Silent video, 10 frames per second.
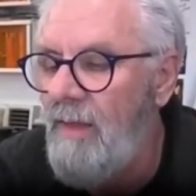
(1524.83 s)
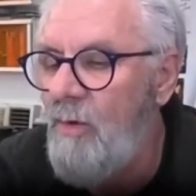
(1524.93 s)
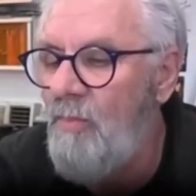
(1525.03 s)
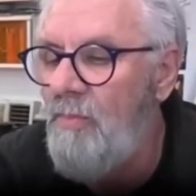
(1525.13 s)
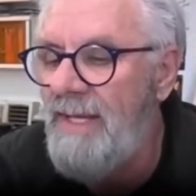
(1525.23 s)

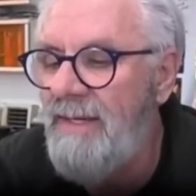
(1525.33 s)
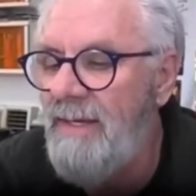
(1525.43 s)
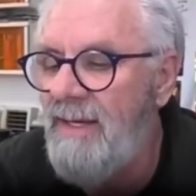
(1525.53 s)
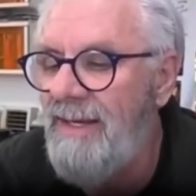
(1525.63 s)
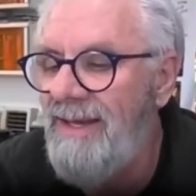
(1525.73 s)
But
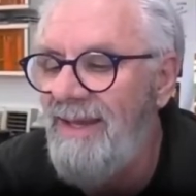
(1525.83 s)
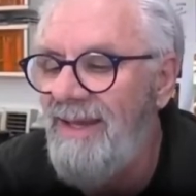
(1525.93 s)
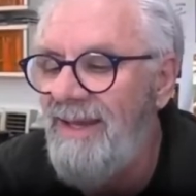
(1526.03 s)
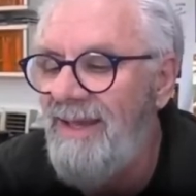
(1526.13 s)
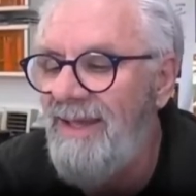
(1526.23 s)

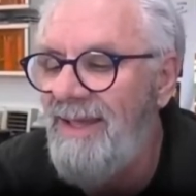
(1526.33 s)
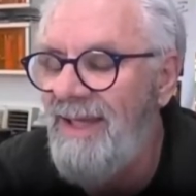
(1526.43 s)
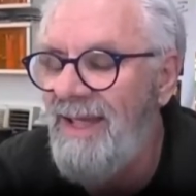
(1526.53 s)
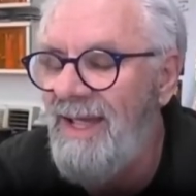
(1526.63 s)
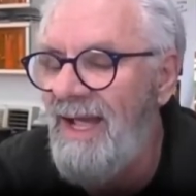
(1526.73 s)

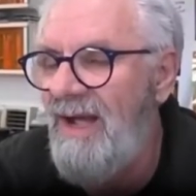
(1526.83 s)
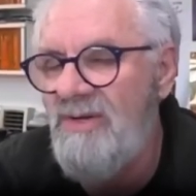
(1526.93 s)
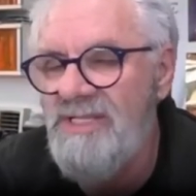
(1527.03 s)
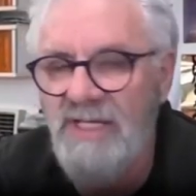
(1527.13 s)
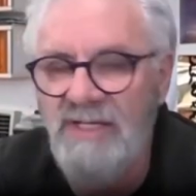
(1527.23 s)
I
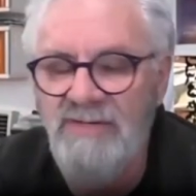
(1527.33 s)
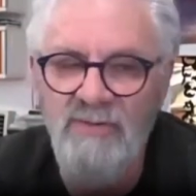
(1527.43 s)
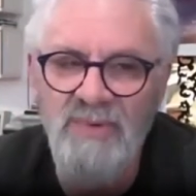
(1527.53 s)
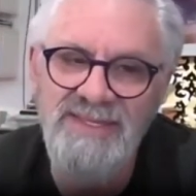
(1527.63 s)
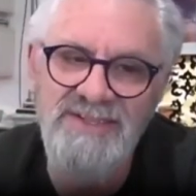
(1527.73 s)
always look for
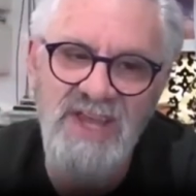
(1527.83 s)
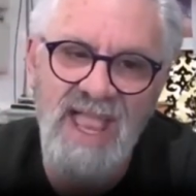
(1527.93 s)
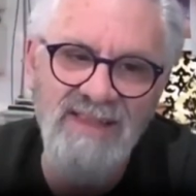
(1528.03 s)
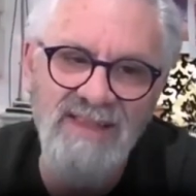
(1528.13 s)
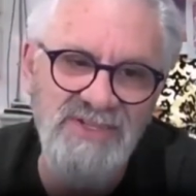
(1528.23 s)
what the
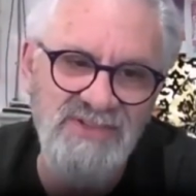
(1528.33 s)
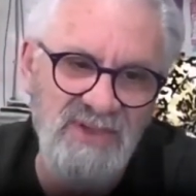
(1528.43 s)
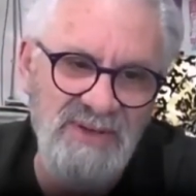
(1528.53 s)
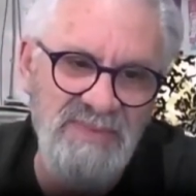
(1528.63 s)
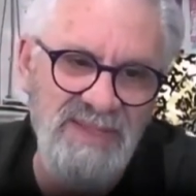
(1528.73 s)
challenge is
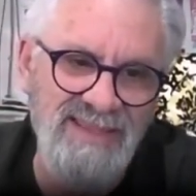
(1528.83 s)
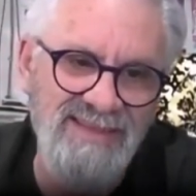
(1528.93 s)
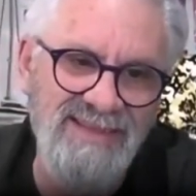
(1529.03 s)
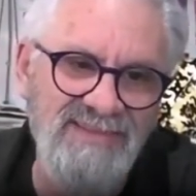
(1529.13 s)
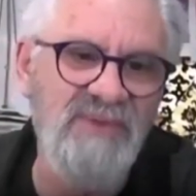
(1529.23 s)
going to be.
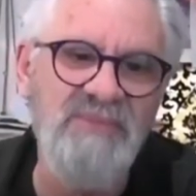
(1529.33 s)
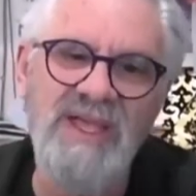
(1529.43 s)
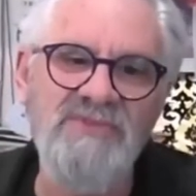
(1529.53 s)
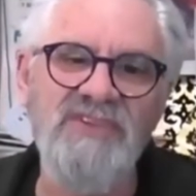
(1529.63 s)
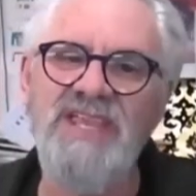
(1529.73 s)
And sometimes
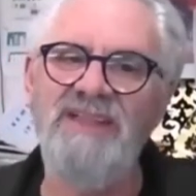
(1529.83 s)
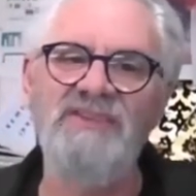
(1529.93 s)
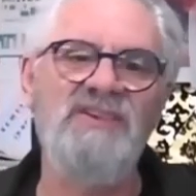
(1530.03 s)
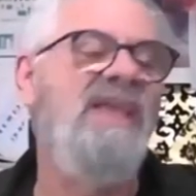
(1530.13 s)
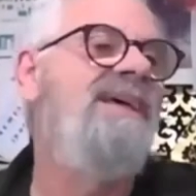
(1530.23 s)
the challenge,
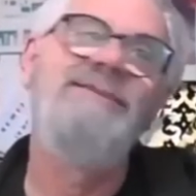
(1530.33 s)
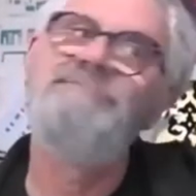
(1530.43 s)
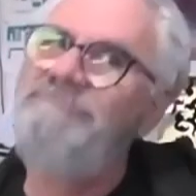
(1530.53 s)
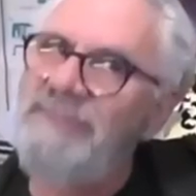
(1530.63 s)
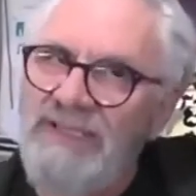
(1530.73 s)

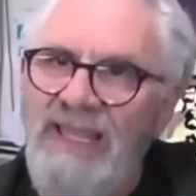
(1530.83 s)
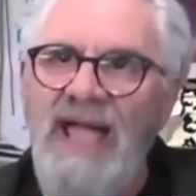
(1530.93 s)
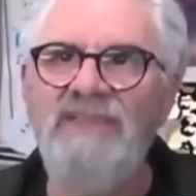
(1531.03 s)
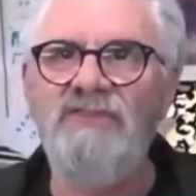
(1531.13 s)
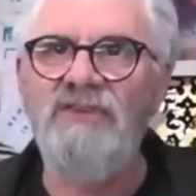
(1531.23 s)
the
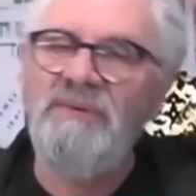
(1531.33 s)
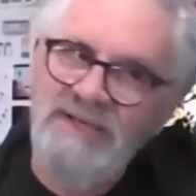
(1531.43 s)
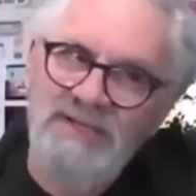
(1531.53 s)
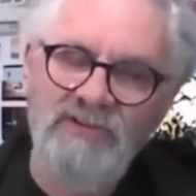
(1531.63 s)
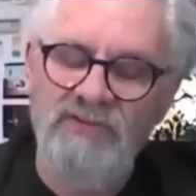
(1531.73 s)
last film I
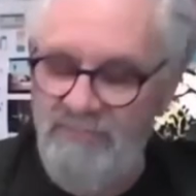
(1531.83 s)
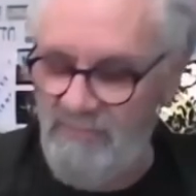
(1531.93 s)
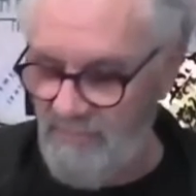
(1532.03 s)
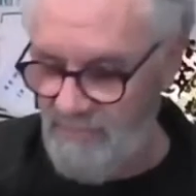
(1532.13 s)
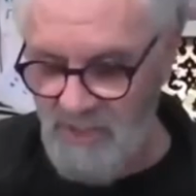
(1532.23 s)
just
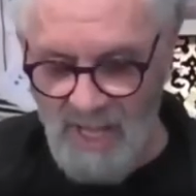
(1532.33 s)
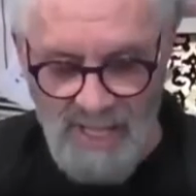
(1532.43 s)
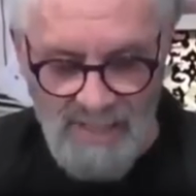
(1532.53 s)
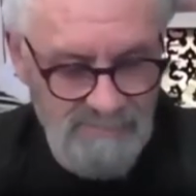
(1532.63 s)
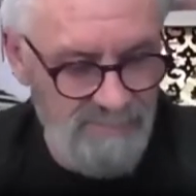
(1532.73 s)

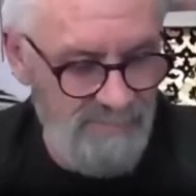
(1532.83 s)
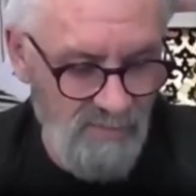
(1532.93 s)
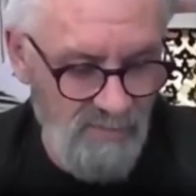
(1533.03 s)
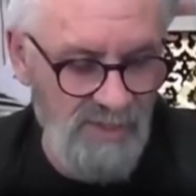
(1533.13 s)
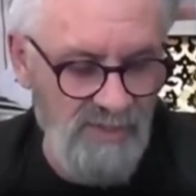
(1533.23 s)
shot,
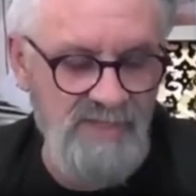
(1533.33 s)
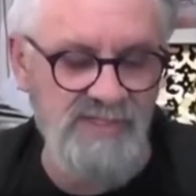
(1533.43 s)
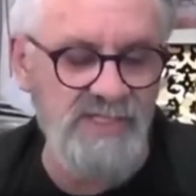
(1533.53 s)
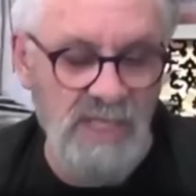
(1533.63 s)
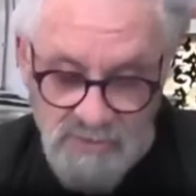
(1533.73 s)
one of the
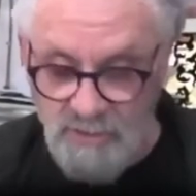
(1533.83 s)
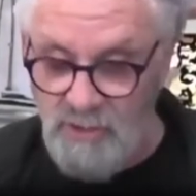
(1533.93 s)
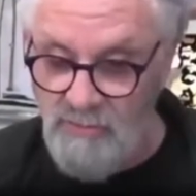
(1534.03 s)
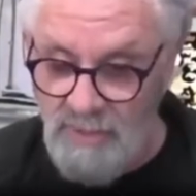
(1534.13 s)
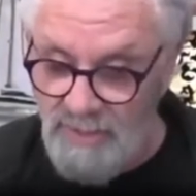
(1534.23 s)
reasons it was a
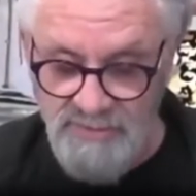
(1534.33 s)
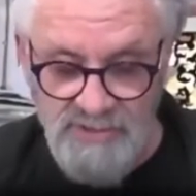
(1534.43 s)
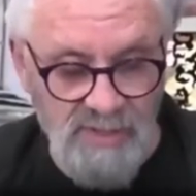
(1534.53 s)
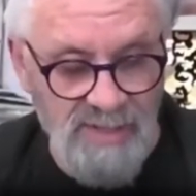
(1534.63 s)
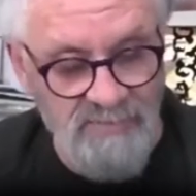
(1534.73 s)
really good
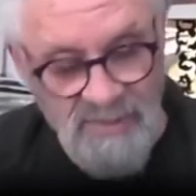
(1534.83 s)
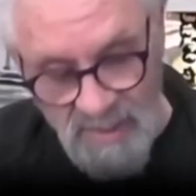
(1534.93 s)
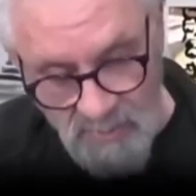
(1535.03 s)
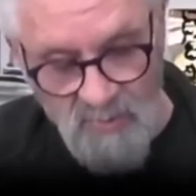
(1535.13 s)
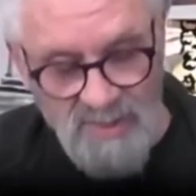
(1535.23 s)
script,
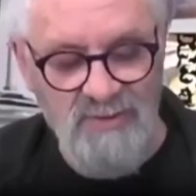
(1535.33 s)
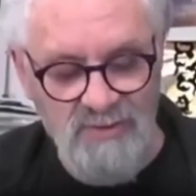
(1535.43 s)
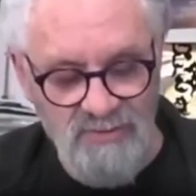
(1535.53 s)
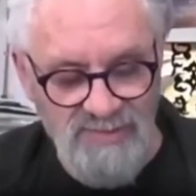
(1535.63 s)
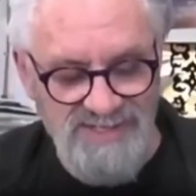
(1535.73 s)
but one of
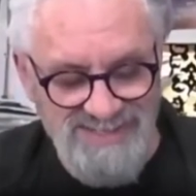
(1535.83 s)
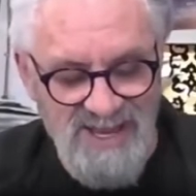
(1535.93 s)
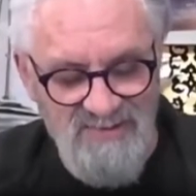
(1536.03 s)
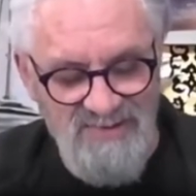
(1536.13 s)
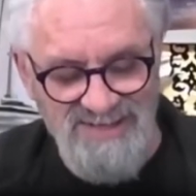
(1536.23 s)
the reasons
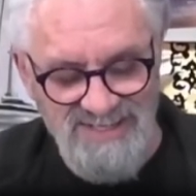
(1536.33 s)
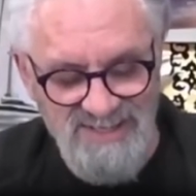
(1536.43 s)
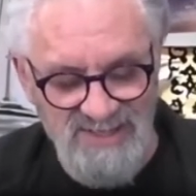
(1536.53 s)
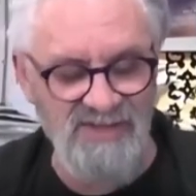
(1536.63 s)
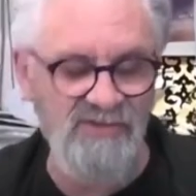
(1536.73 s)
I wanted to
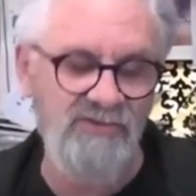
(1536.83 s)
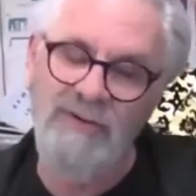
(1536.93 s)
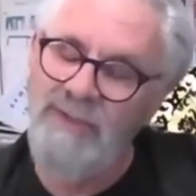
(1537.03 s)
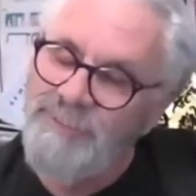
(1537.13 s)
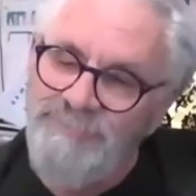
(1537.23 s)
do it is
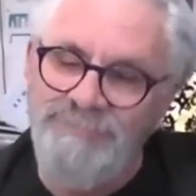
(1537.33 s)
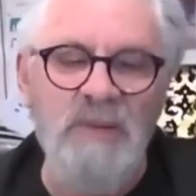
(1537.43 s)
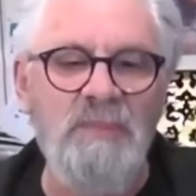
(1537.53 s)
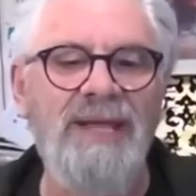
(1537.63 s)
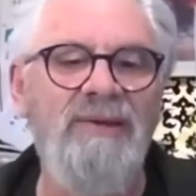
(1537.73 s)

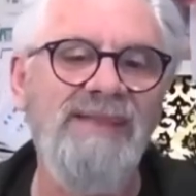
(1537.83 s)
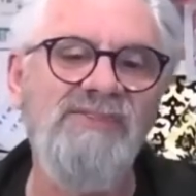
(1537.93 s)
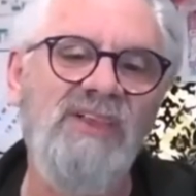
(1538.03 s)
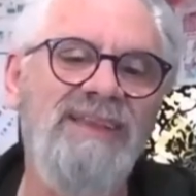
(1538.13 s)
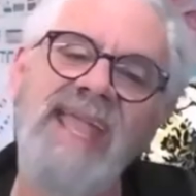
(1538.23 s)
my
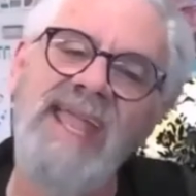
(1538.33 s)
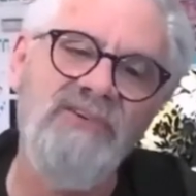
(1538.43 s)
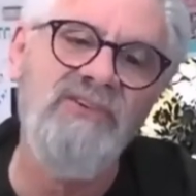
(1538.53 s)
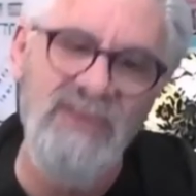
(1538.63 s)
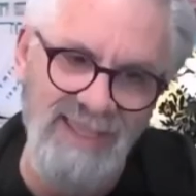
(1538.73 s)
grandson can't
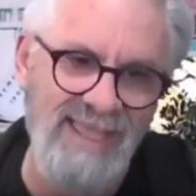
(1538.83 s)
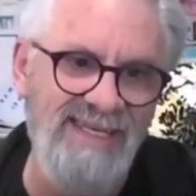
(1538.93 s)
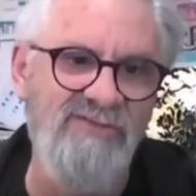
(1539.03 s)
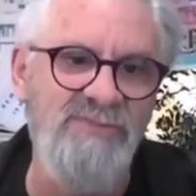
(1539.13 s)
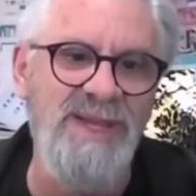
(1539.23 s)
see
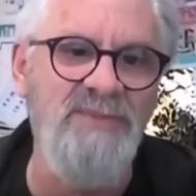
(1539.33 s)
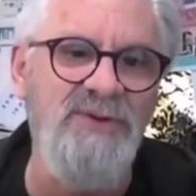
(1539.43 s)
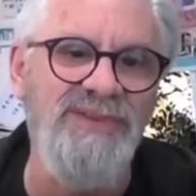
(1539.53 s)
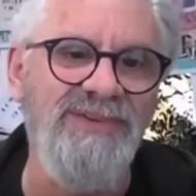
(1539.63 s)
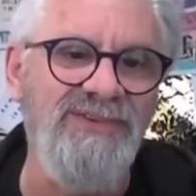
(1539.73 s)
any of my
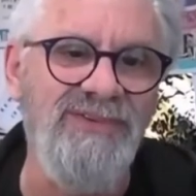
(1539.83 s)
movies.